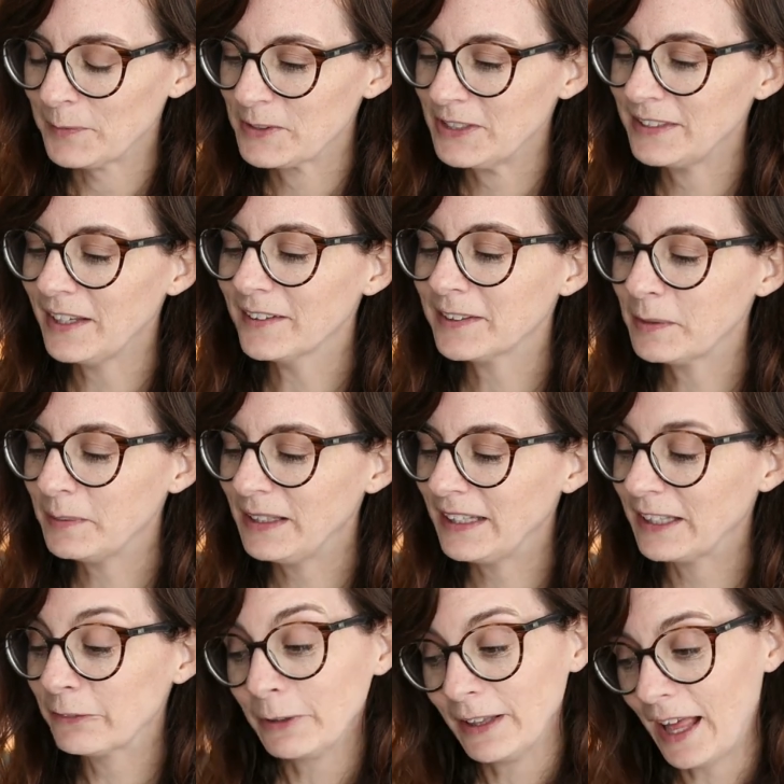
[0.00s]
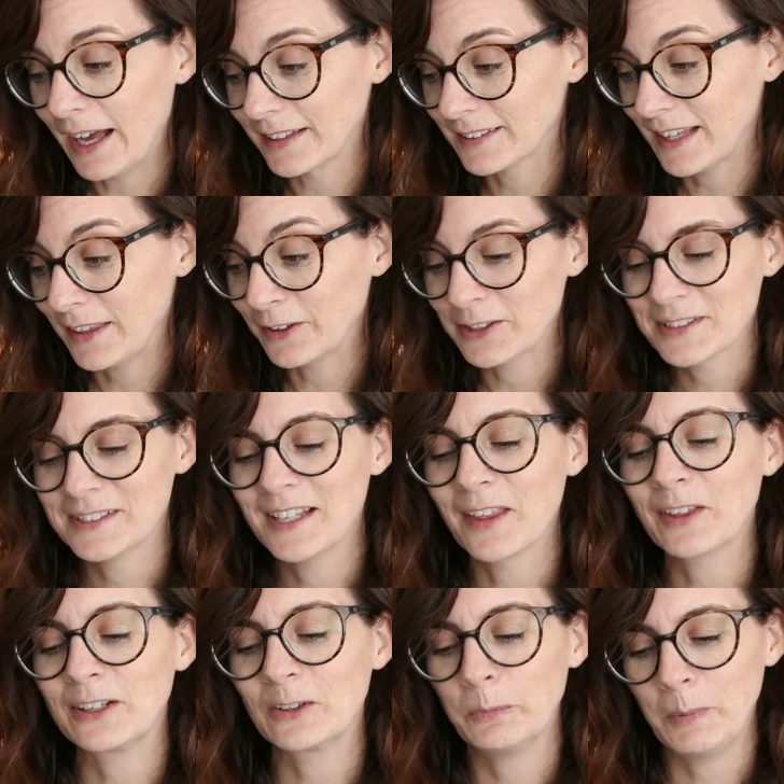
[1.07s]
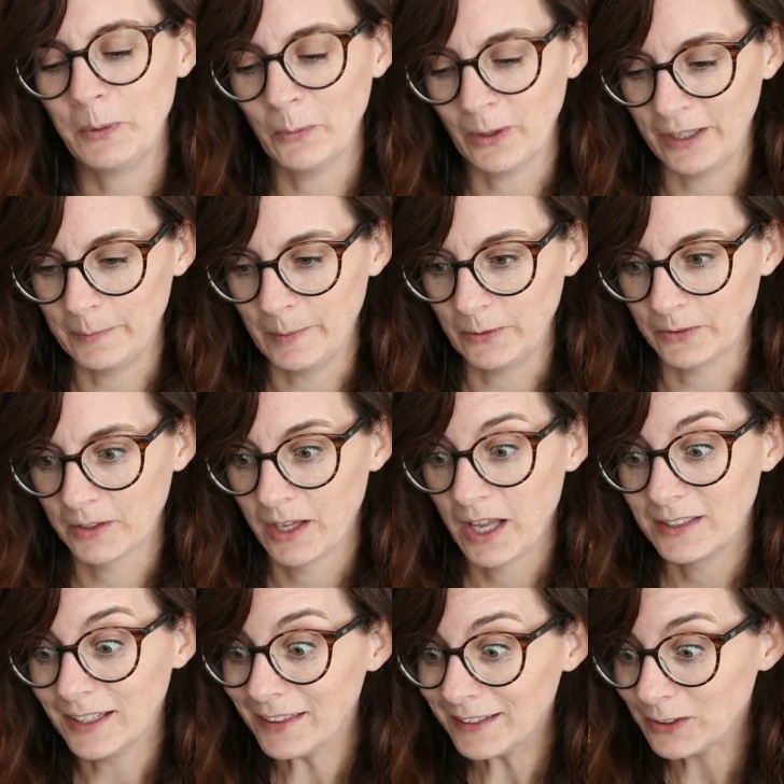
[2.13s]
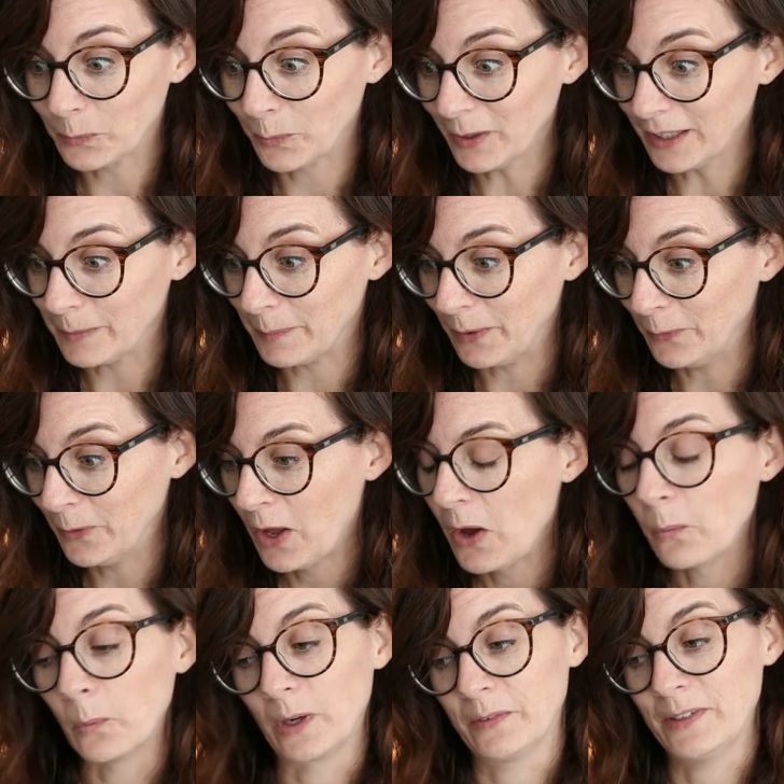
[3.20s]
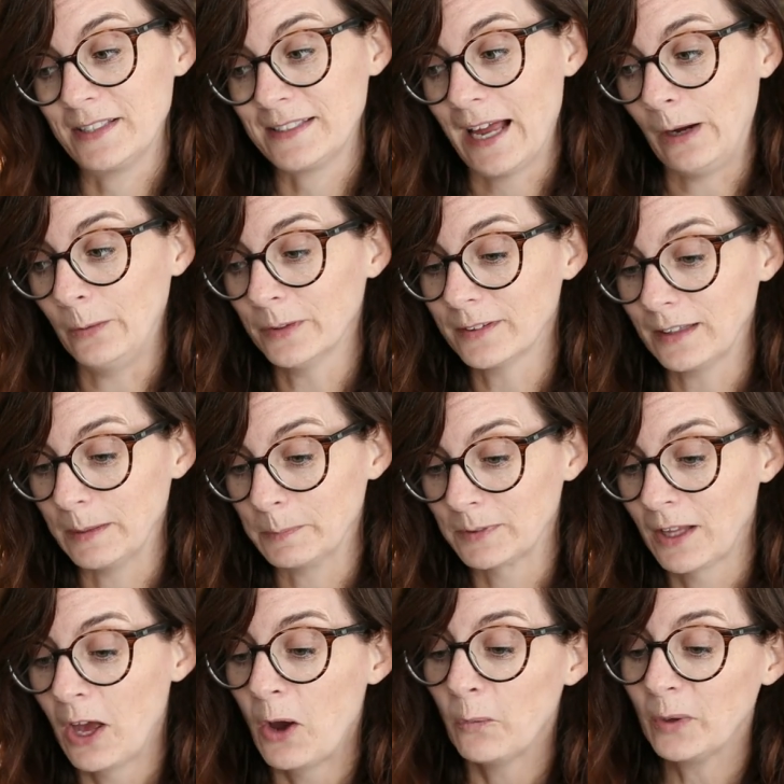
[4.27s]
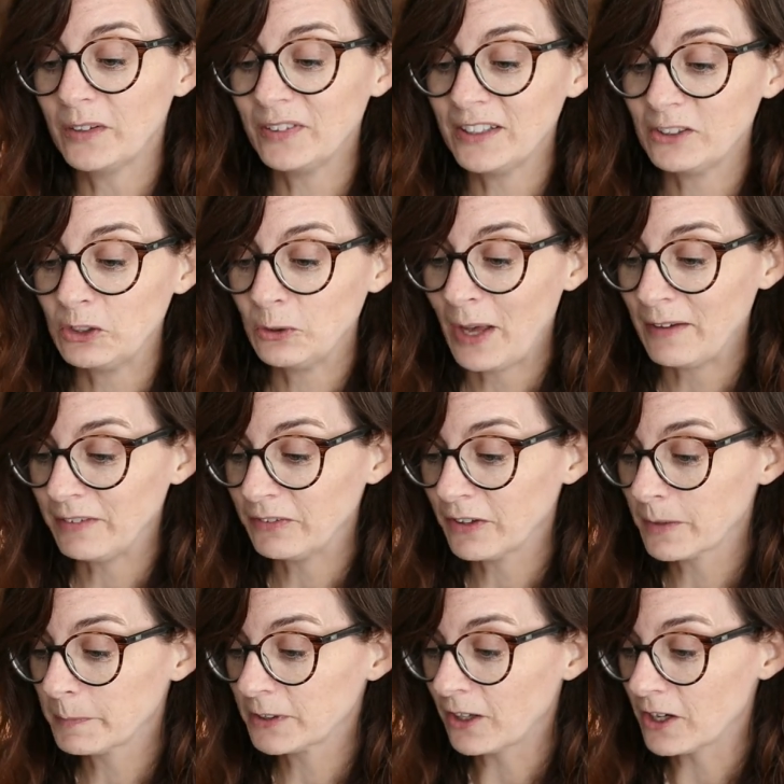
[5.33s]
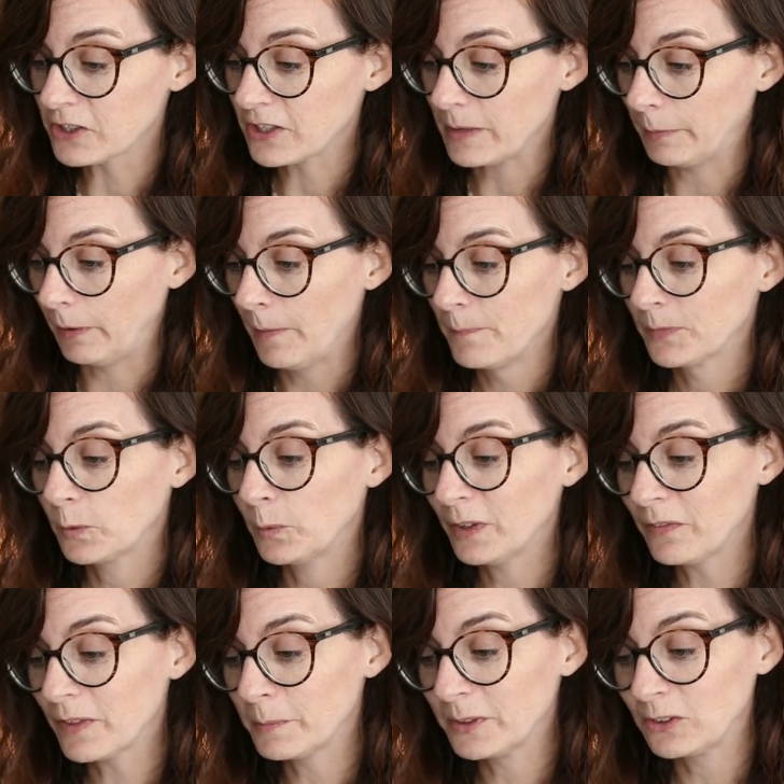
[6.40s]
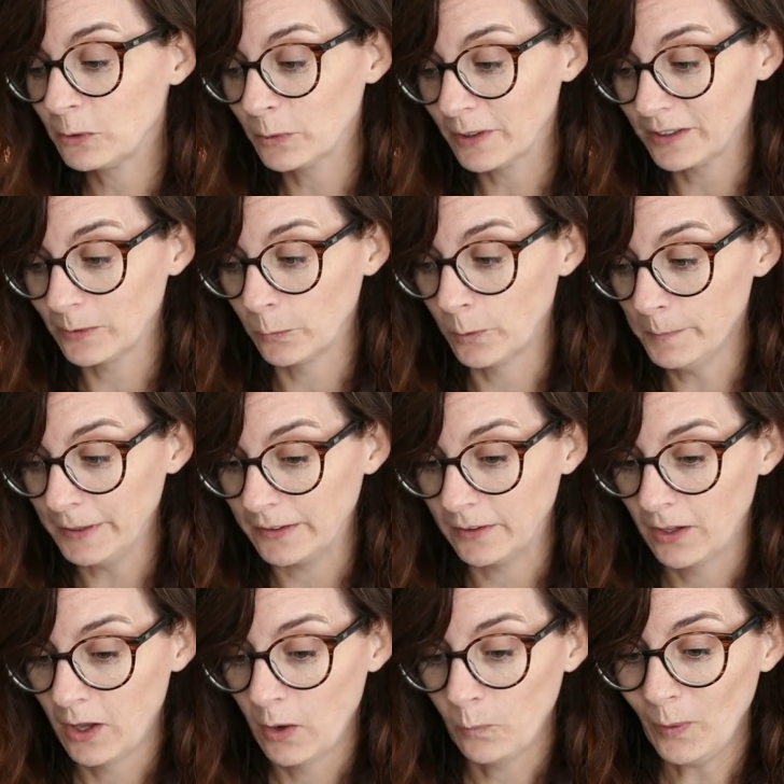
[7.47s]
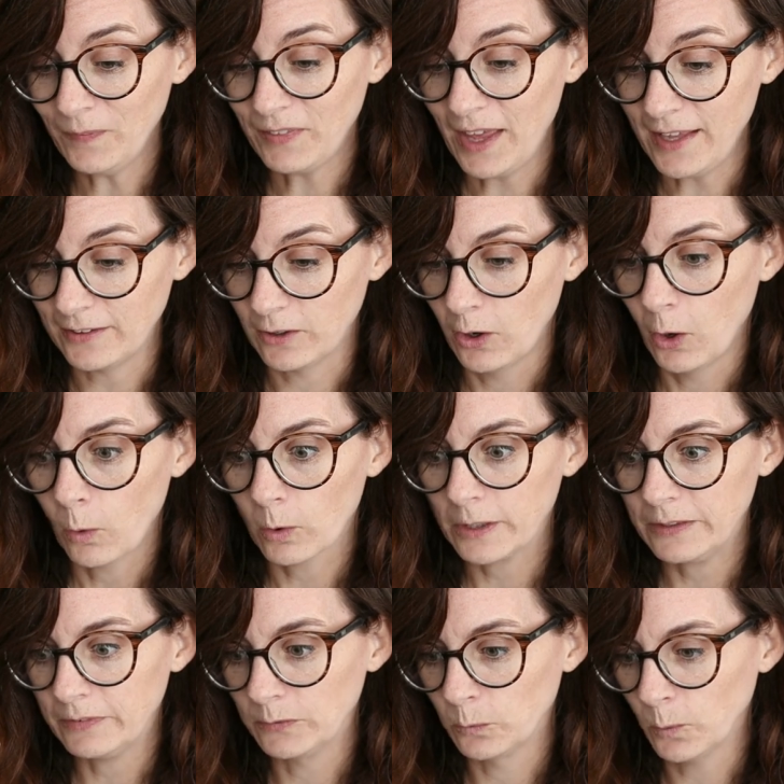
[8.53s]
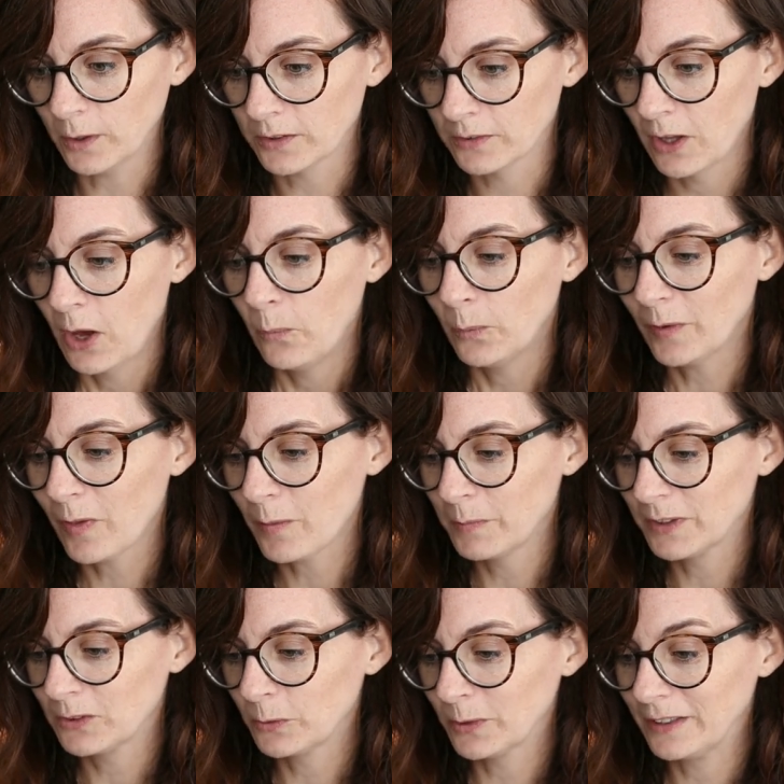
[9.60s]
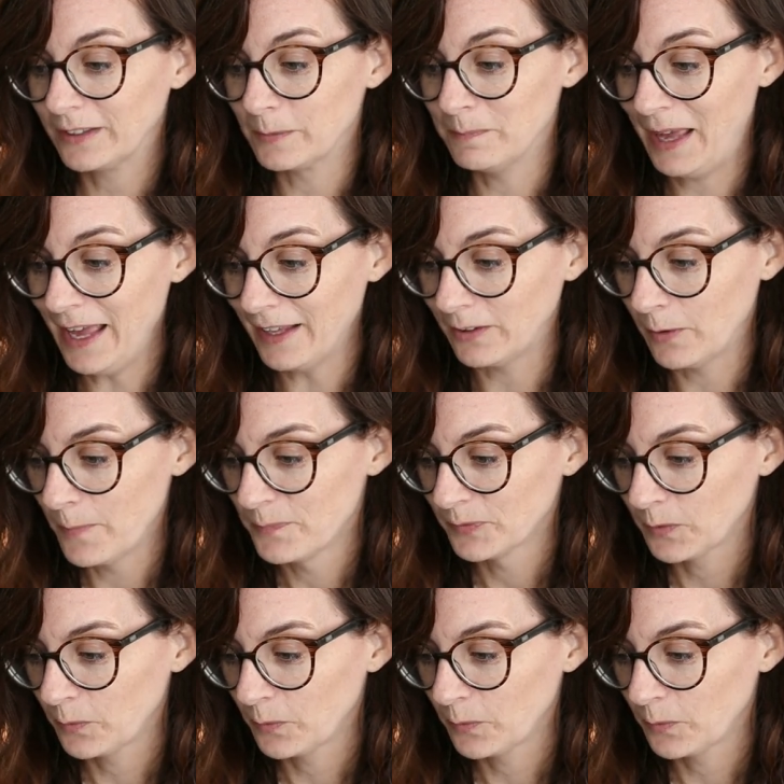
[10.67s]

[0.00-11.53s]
she tells him he can relax and there's nothing to be worried about. Nothing to worry about. What if his towel slips? What if he's too heavy for the massage table? What if the masseur is a woman? What then? Or even worse, what if the masseur is a man?